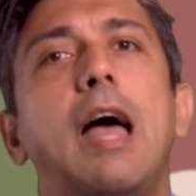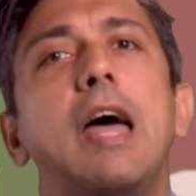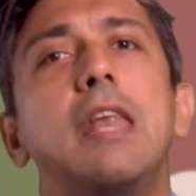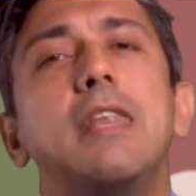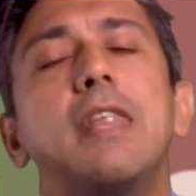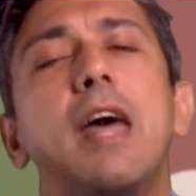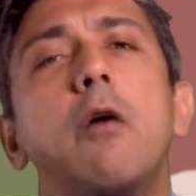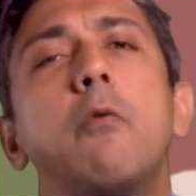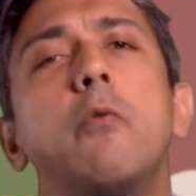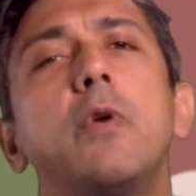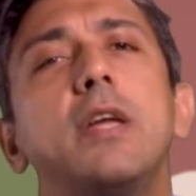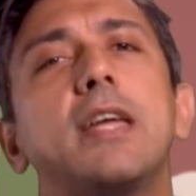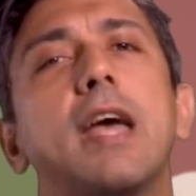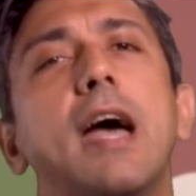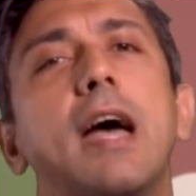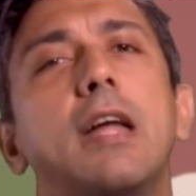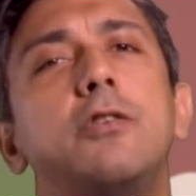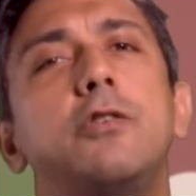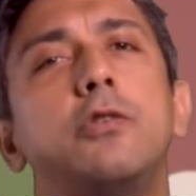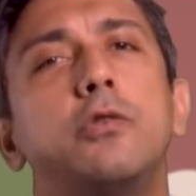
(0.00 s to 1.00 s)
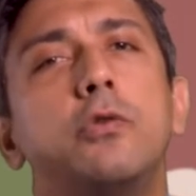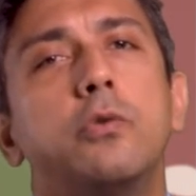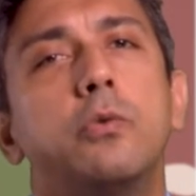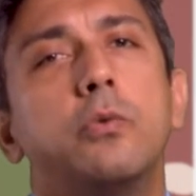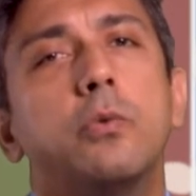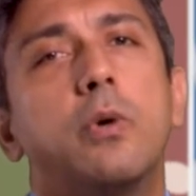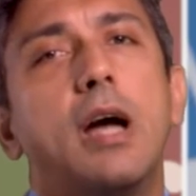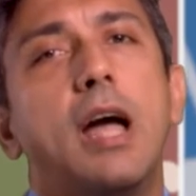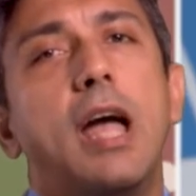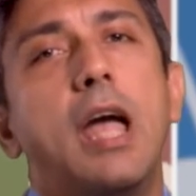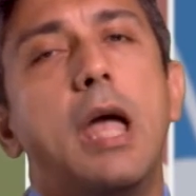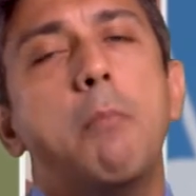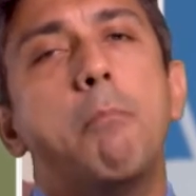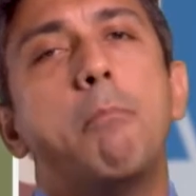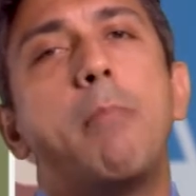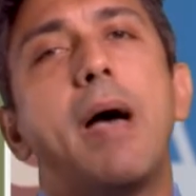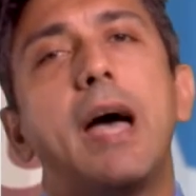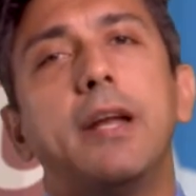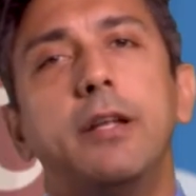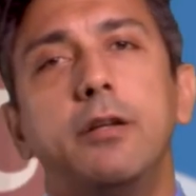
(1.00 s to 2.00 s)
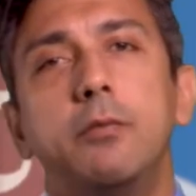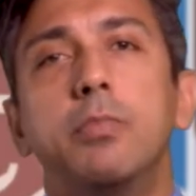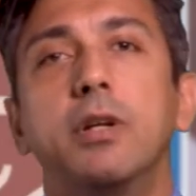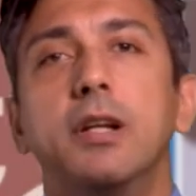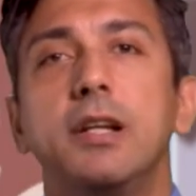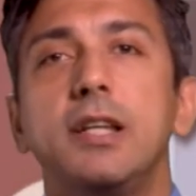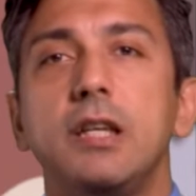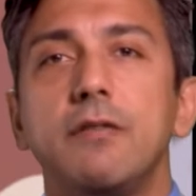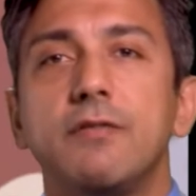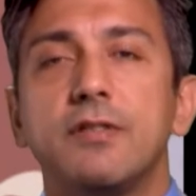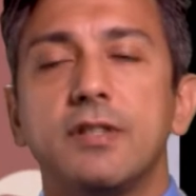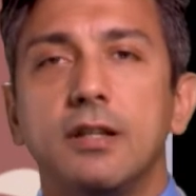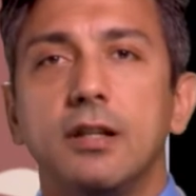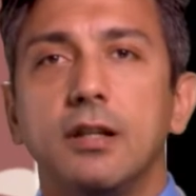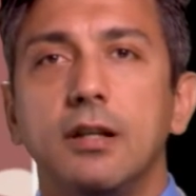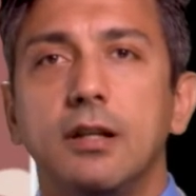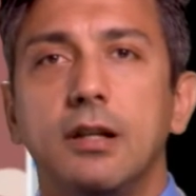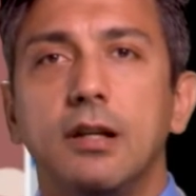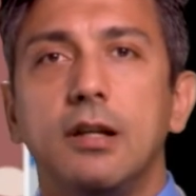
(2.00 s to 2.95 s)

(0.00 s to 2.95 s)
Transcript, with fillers: And then we get to embedded beliefs,